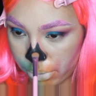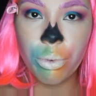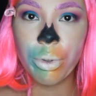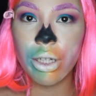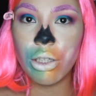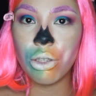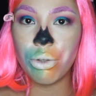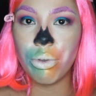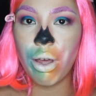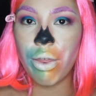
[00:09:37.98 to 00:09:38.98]
So we're going to
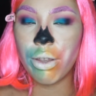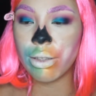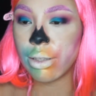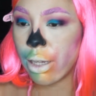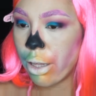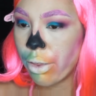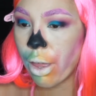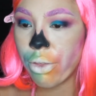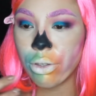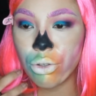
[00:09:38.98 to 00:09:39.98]
do the teeth
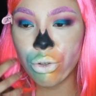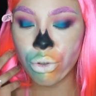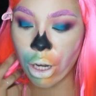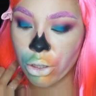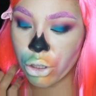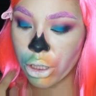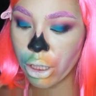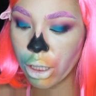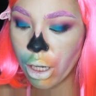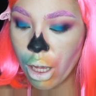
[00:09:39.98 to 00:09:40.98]
and the
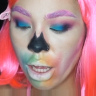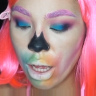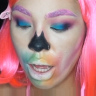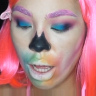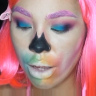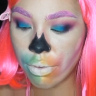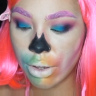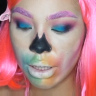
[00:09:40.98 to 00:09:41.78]
structure of